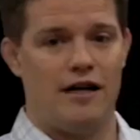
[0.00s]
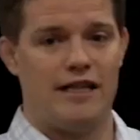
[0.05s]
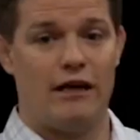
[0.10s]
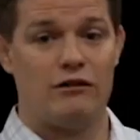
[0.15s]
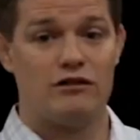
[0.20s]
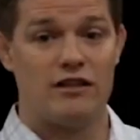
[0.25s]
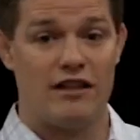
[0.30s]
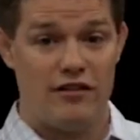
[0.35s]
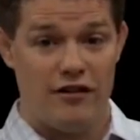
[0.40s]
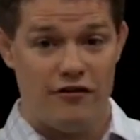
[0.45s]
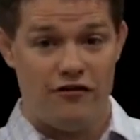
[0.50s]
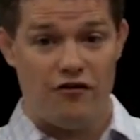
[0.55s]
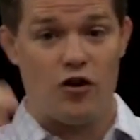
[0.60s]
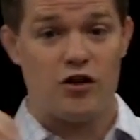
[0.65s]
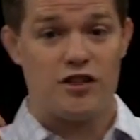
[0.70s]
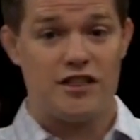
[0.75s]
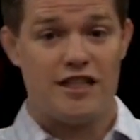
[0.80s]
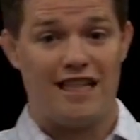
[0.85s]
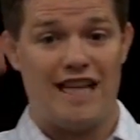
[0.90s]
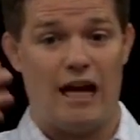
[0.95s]
Right? That was the
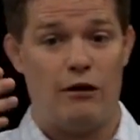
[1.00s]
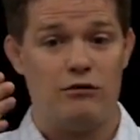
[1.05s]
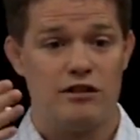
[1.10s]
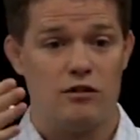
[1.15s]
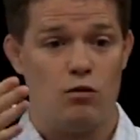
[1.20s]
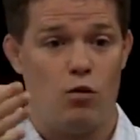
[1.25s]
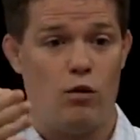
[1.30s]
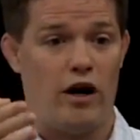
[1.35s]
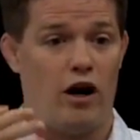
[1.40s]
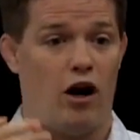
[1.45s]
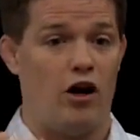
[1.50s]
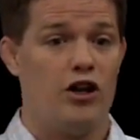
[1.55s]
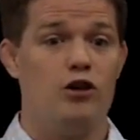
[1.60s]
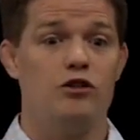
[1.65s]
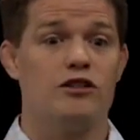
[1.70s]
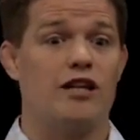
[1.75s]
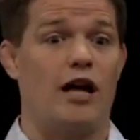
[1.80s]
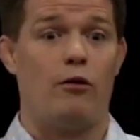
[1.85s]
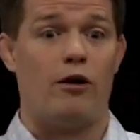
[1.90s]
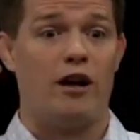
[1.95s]
first thing. That was aware. All you
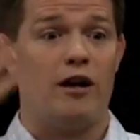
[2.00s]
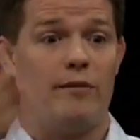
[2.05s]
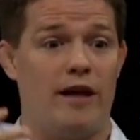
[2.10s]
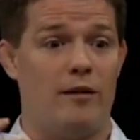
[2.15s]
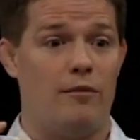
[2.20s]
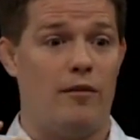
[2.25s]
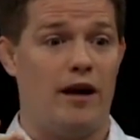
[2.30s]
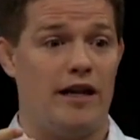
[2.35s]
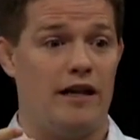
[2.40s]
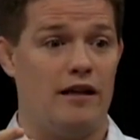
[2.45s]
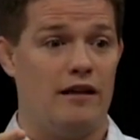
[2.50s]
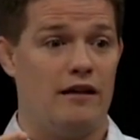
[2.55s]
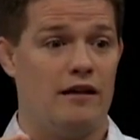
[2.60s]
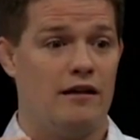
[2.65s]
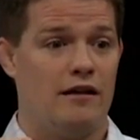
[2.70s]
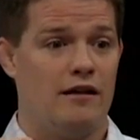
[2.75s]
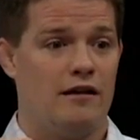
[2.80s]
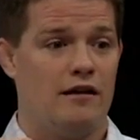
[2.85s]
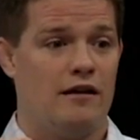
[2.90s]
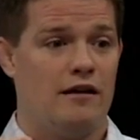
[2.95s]
knew is I wanted to make money.
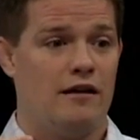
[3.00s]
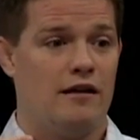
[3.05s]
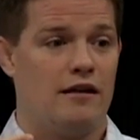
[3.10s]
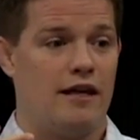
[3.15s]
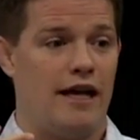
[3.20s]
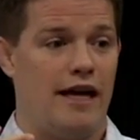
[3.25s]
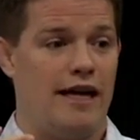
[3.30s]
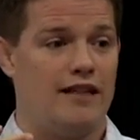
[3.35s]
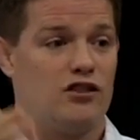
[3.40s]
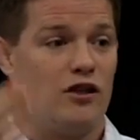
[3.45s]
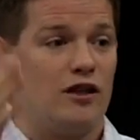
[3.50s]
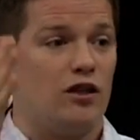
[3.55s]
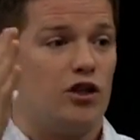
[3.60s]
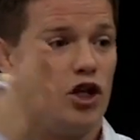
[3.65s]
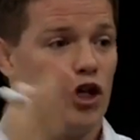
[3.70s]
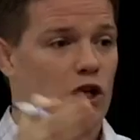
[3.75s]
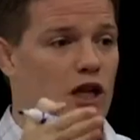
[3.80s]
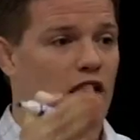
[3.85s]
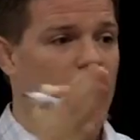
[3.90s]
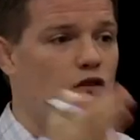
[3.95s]
Okay? And so
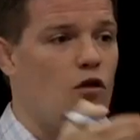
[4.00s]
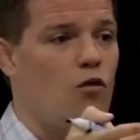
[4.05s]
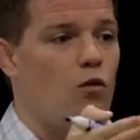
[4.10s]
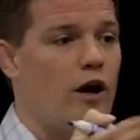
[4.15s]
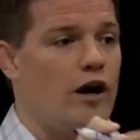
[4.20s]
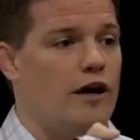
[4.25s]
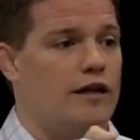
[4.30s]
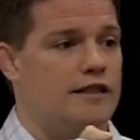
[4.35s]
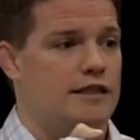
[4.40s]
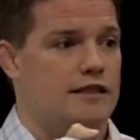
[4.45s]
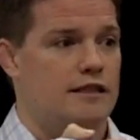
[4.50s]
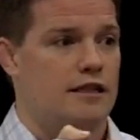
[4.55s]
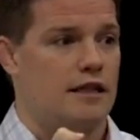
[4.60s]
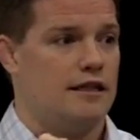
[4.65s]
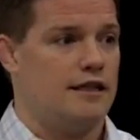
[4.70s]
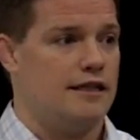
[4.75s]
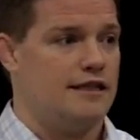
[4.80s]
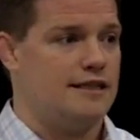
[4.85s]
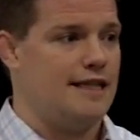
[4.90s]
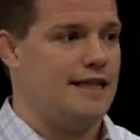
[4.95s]
your level of awareness is
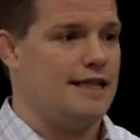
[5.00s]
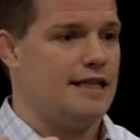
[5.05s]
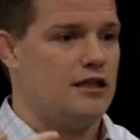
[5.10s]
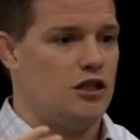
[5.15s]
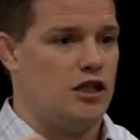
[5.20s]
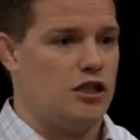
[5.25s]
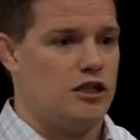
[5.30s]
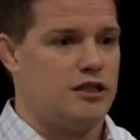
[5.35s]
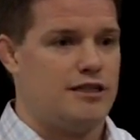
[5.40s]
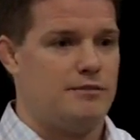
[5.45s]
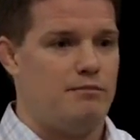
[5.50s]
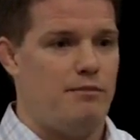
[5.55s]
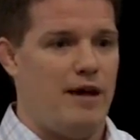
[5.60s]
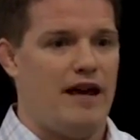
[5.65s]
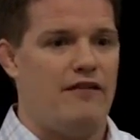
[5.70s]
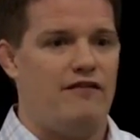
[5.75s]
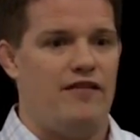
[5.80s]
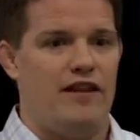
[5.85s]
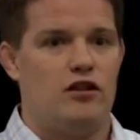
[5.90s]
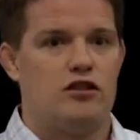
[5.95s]
there's
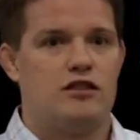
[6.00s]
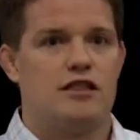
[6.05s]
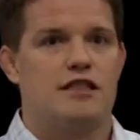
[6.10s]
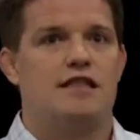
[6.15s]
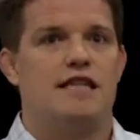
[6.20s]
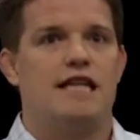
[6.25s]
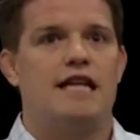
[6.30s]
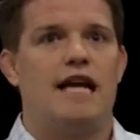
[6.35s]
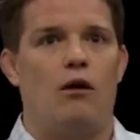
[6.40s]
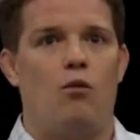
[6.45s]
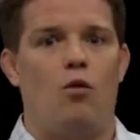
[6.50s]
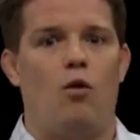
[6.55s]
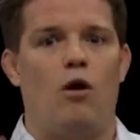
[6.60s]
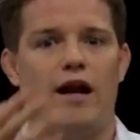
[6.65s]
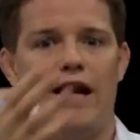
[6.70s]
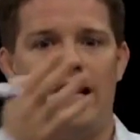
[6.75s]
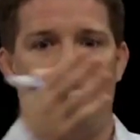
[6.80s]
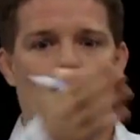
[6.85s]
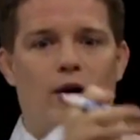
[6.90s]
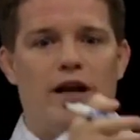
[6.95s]
benefit. There's this thing I
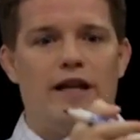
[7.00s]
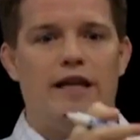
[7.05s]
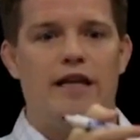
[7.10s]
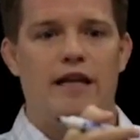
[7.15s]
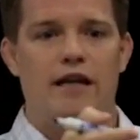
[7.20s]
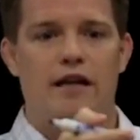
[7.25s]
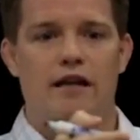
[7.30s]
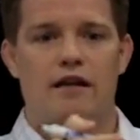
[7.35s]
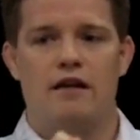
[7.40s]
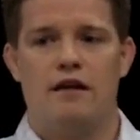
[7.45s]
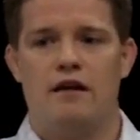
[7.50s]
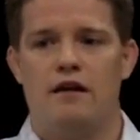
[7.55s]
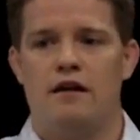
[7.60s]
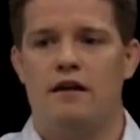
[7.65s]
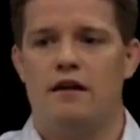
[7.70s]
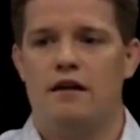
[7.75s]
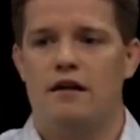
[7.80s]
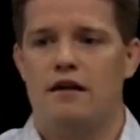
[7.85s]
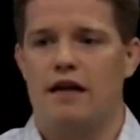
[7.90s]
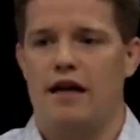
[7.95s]
want. I know I need it.
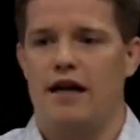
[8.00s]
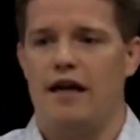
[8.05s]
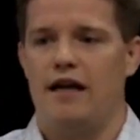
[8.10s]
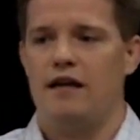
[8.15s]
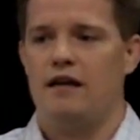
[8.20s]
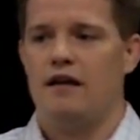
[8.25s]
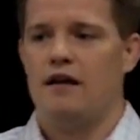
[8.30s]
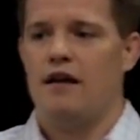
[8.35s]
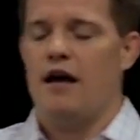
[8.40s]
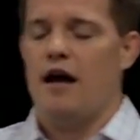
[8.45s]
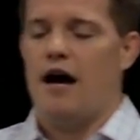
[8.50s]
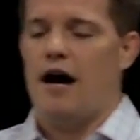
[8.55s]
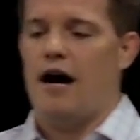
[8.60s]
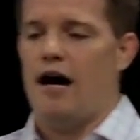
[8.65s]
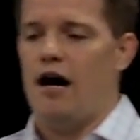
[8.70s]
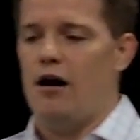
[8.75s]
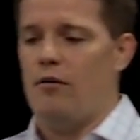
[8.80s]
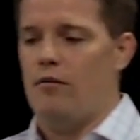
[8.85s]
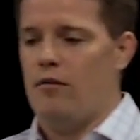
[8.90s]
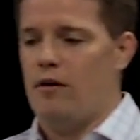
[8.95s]
Okay?
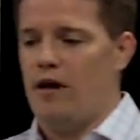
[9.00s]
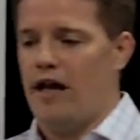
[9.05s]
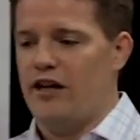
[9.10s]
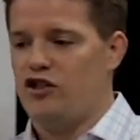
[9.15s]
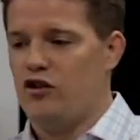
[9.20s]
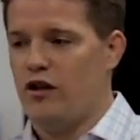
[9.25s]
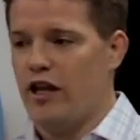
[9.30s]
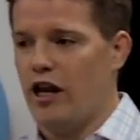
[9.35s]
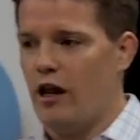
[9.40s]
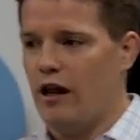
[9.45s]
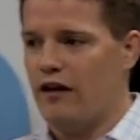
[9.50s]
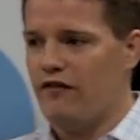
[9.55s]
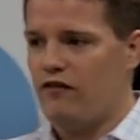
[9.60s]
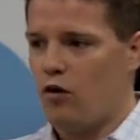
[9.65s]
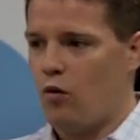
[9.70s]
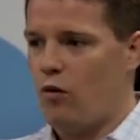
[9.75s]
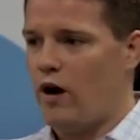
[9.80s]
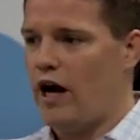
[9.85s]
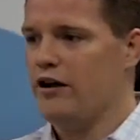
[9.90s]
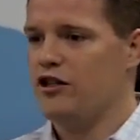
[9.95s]
As you get online
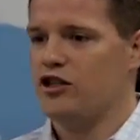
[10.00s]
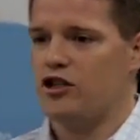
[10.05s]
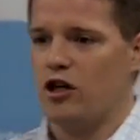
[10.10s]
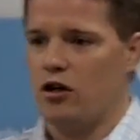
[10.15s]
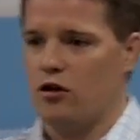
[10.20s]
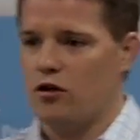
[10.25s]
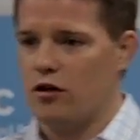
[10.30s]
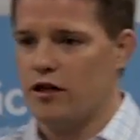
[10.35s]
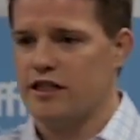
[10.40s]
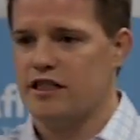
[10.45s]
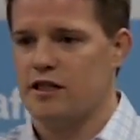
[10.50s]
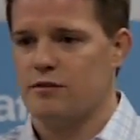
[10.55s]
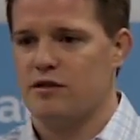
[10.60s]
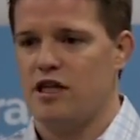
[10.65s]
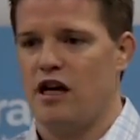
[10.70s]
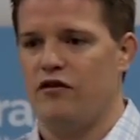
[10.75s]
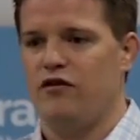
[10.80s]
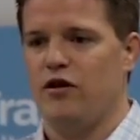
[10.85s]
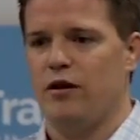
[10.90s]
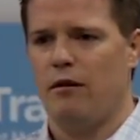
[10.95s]
for a while, you start learning some
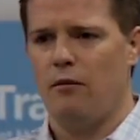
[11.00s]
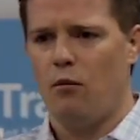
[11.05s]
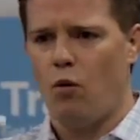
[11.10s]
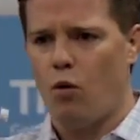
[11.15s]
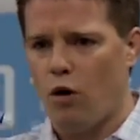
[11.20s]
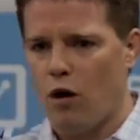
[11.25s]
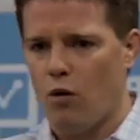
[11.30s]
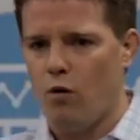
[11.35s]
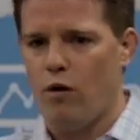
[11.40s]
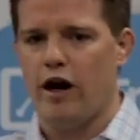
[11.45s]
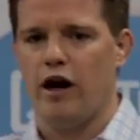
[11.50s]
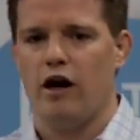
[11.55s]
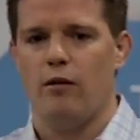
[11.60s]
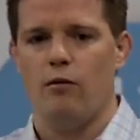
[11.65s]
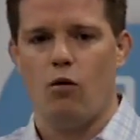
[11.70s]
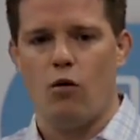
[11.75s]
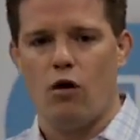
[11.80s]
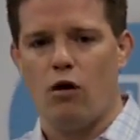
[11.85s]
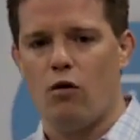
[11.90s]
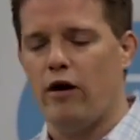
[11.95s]
stuff. You become more aware
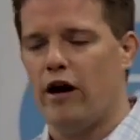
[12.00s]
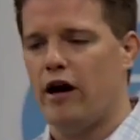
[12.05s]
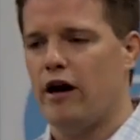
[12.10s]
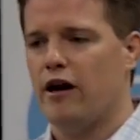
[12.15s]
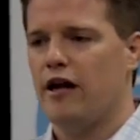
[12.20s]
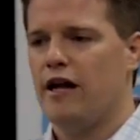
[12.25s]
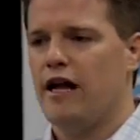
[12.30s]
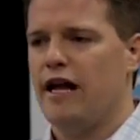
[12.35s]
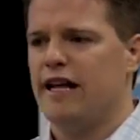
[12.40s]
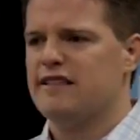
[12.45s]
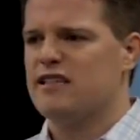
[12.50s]
and more aware.